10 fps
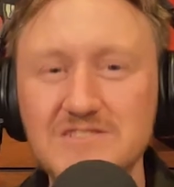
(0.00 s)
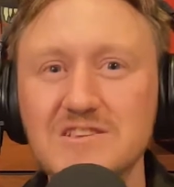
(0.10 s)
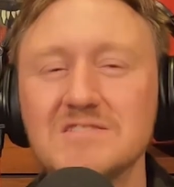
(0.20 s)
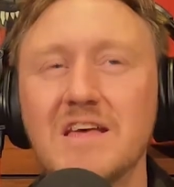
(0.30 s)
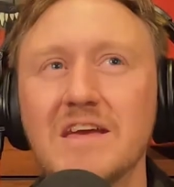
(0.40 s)

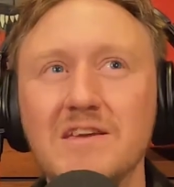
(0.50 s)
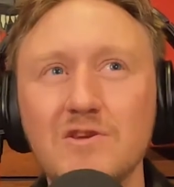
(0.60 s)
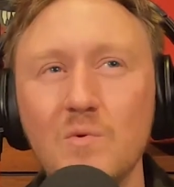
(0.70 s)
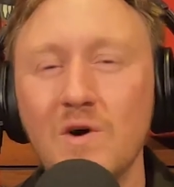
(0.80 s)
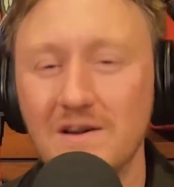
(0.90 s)
just like
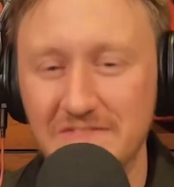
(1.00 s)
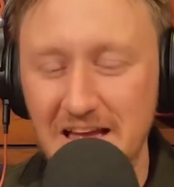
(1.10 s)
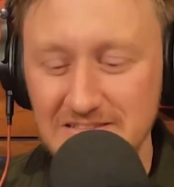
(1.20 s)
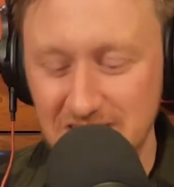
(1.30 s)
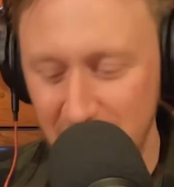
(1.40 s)
you on
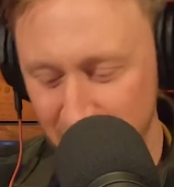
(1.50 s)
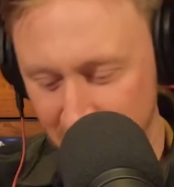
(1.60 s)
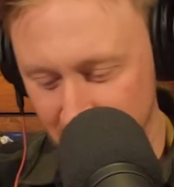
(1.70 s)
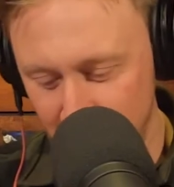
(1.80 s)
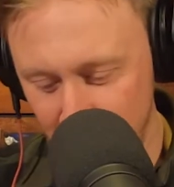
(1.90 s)

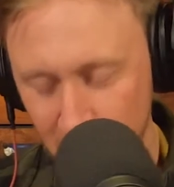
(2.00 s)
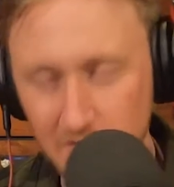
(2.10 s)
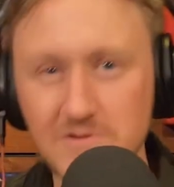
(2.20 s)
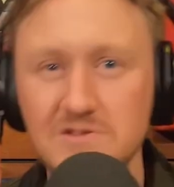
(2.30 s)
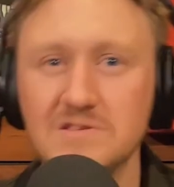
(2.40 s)
Thanksgiving, where
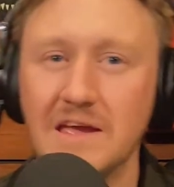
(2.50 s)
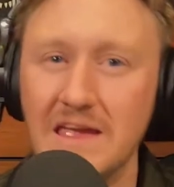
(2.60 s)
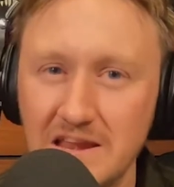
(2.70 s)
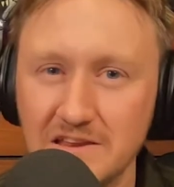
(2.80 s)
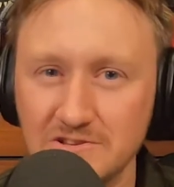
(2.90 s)
you're just like
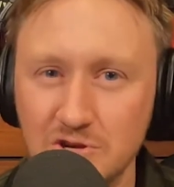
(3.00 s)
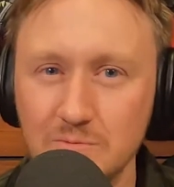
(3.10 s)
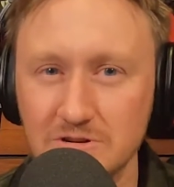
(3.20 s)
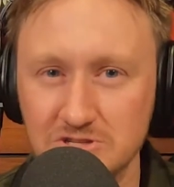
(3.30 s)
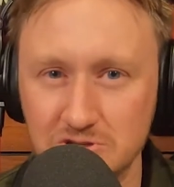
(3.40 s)
eating too
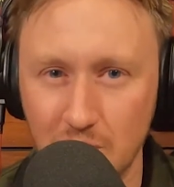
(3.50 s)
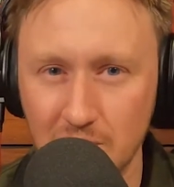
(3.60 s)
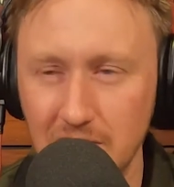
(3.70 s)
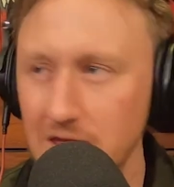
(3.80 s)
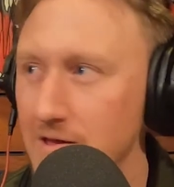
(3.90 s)
much
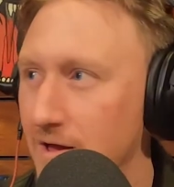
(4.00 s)
turkey.